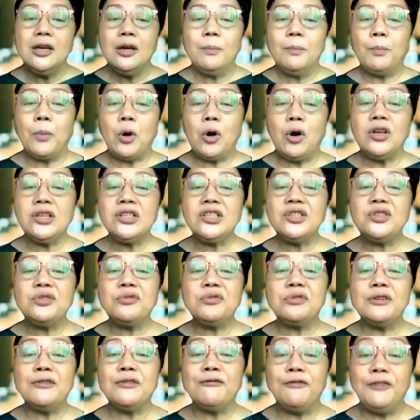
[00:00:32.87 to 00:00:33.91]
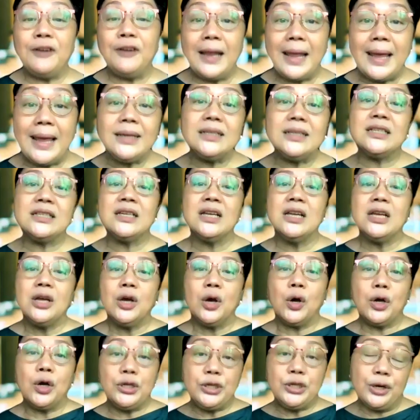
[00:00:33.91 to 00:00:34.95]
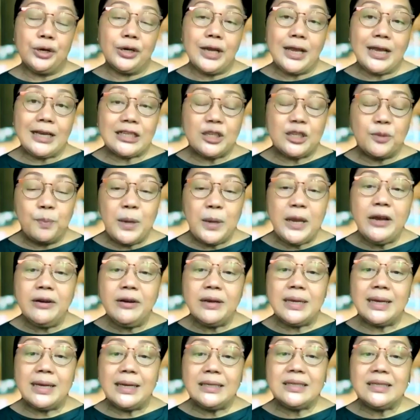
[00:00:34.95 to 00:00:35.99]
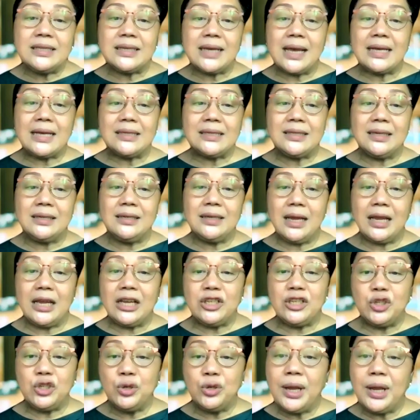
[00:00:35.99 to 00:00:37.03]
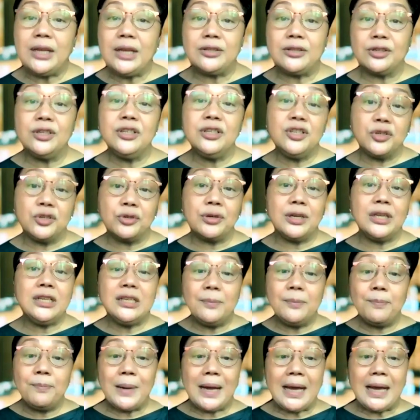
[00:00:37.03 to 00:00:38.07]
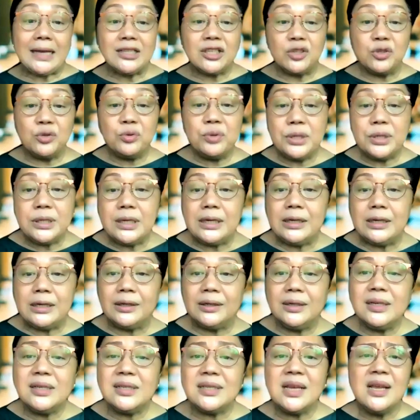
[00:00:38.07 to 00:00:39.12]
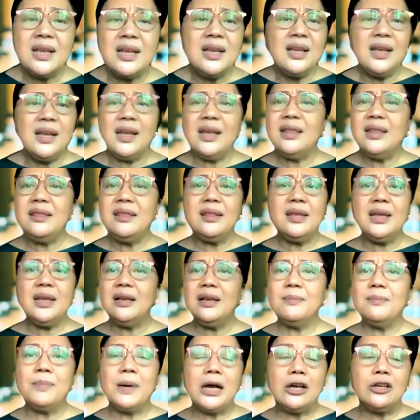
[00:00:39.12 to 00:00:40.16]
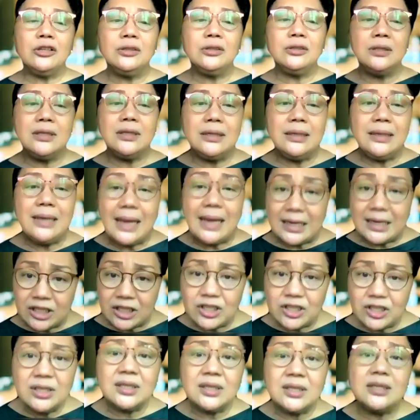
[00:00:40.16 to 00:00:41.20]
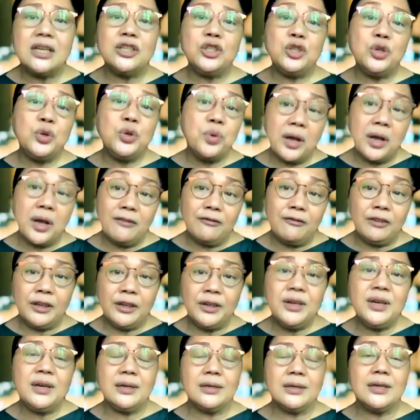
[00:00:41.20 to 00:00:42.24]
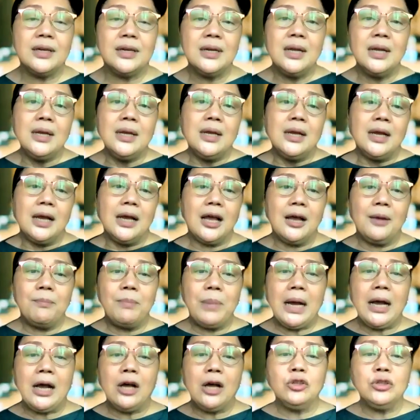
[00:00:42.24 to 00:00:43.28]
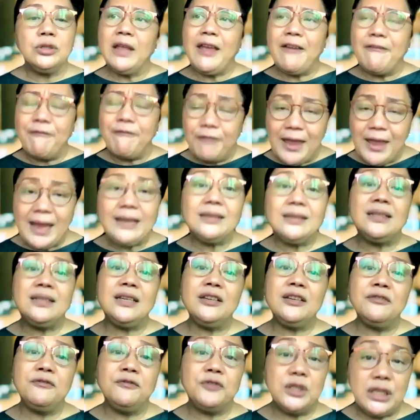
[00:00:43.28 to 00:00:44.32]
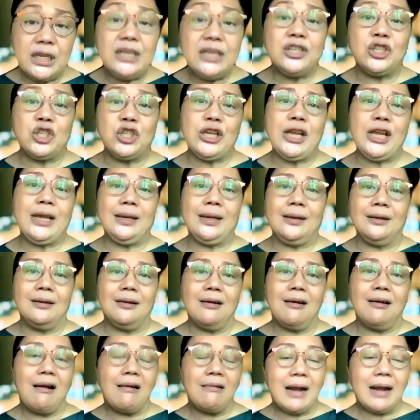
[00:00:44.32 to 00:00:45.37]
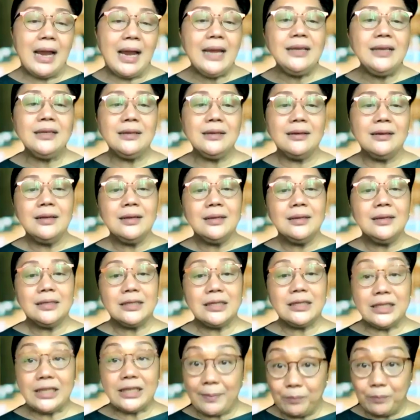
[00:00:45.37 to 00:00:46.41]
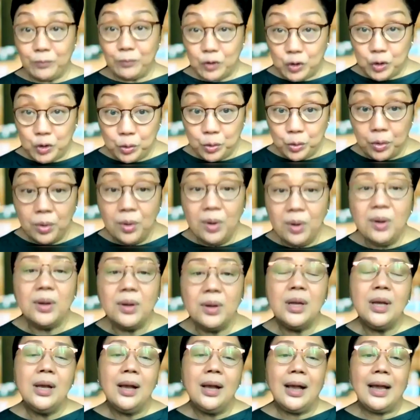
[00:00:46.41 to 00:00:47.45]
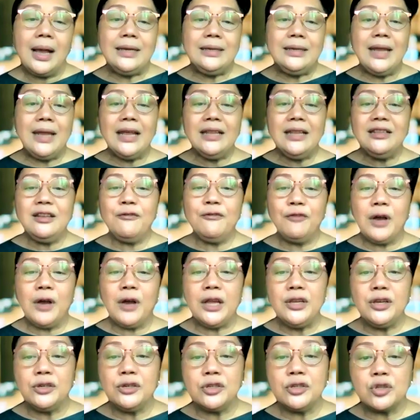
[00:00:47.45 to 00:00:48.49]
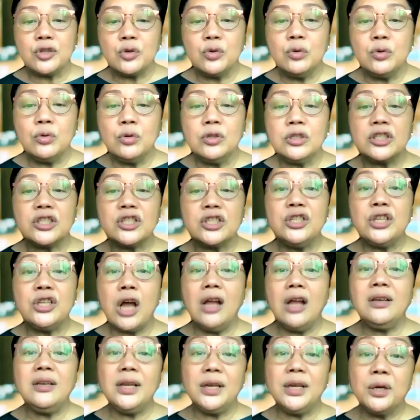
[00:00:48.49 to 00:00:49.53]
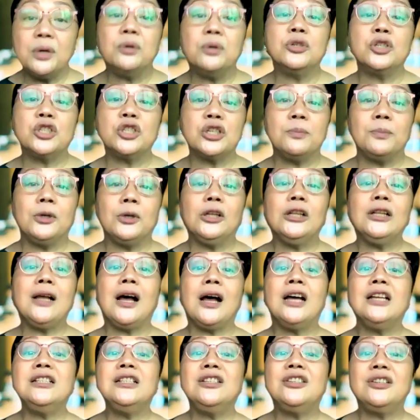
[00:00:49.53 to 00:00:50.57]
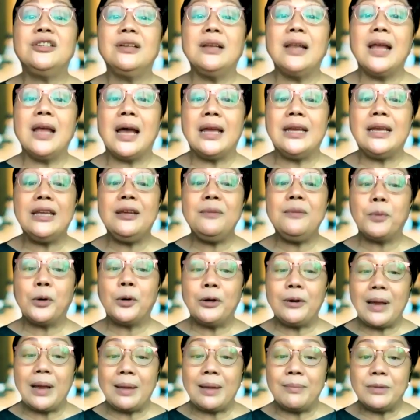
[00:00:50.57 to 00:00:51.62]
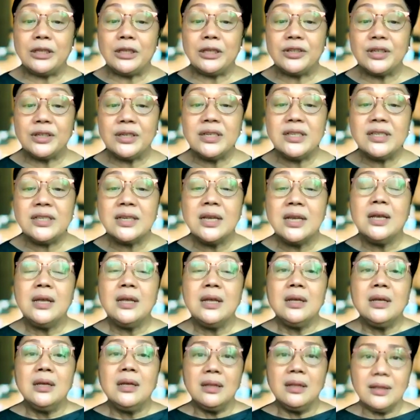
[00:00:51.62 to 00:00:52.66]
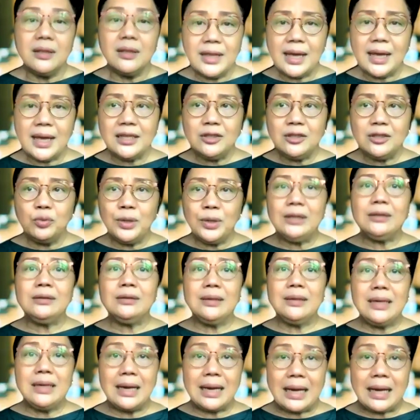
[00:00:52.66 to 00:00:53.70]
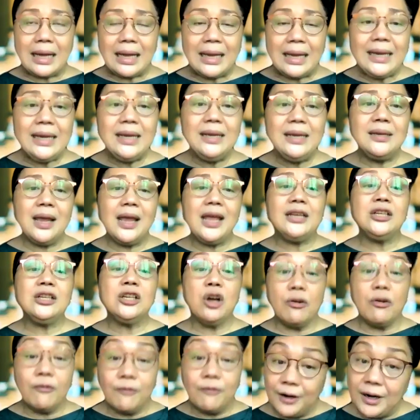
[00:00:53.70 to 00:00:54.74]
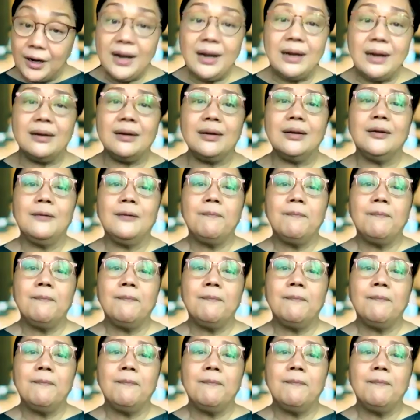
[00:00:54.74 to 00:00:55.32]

pause to reflect on your experience as an educator during the past 2 years and think about the lessons that you have learned about effective teaching, right? Step 2, identify your school's non-negotiable underlying parameters that will guide and govern